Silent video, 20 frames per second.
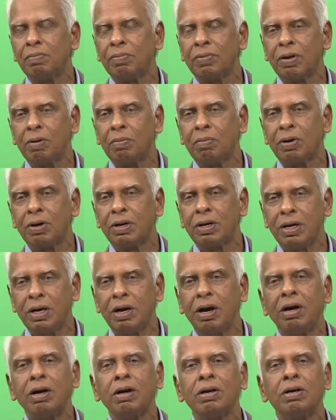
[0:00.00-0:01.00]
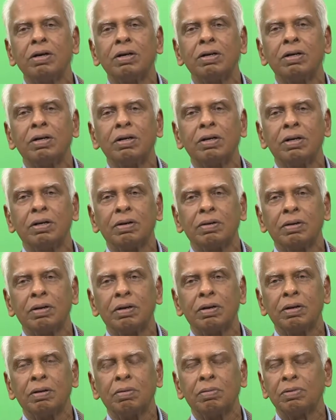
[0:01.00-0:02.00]
But here,
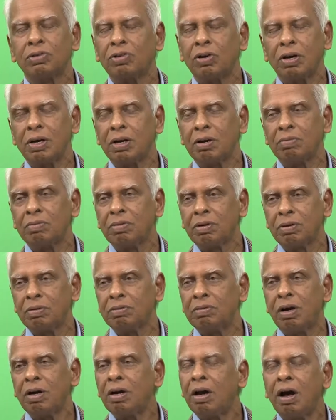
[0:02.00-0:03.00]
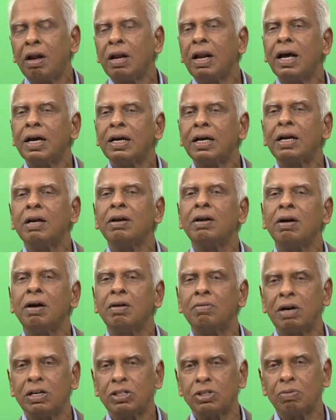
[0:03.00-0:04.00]
unlike in
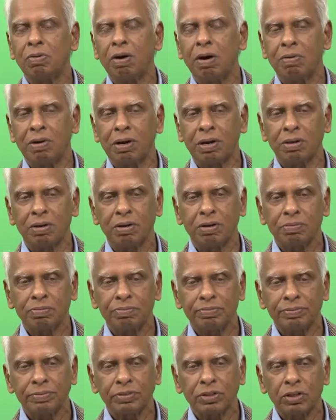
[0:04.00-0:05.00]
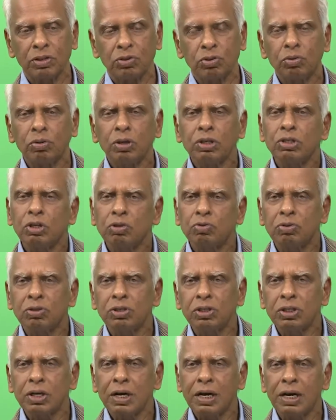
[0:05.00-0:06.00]
Vyasa Mahabharata. So the
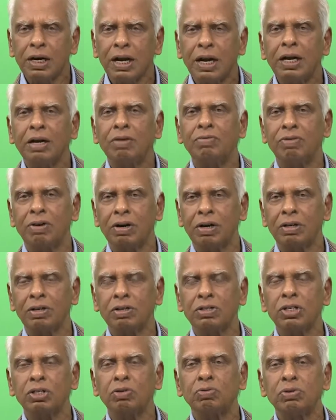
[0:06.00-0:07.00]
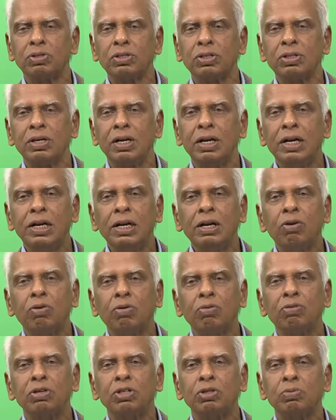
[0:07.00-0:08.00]
situations are entirely different. The situations leading to
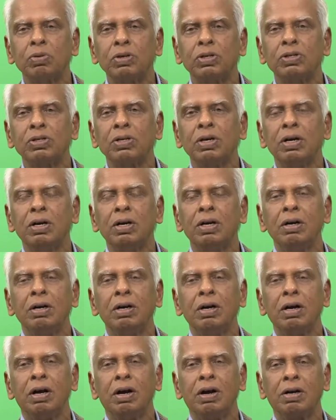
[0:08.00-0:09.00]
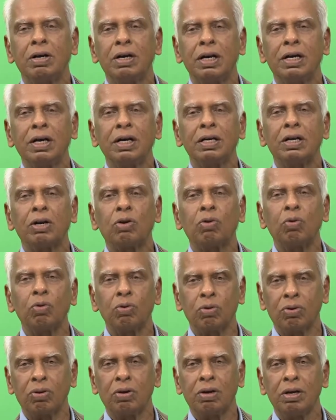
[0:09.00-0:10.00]
Bhishma's taking that
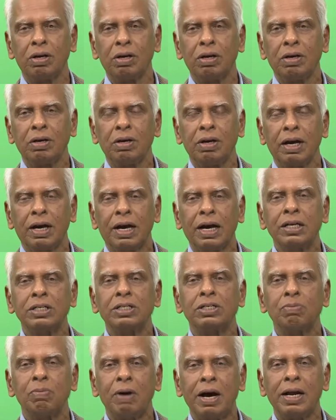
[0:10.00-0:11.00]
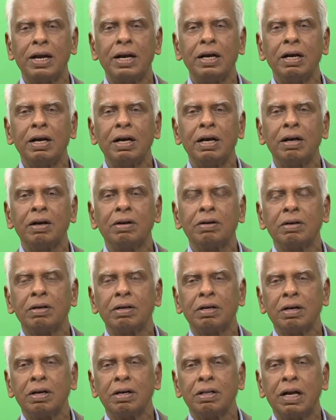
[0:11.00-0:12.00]
oath against marrying,
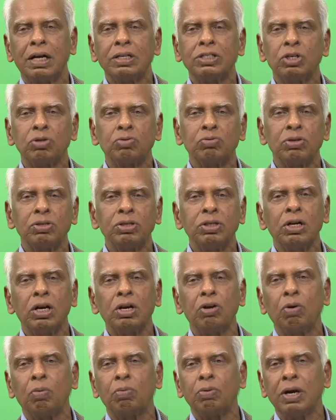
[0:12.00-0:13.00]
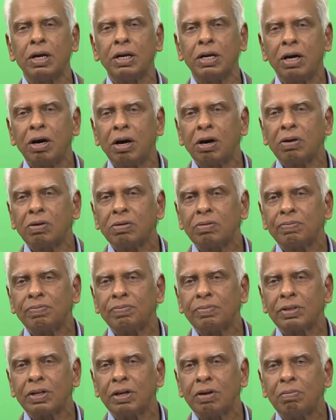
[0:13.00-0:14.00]
that situation didn't obtain here,
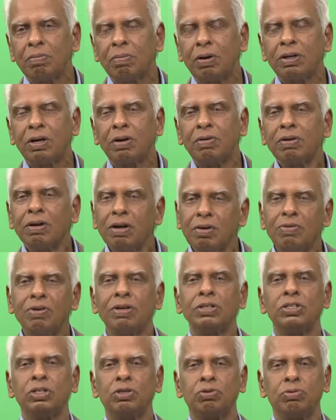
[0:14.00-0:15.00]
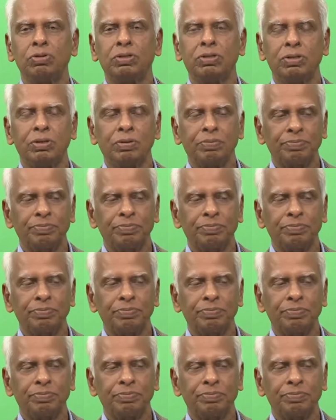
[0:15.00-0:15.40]
but it is a different situation.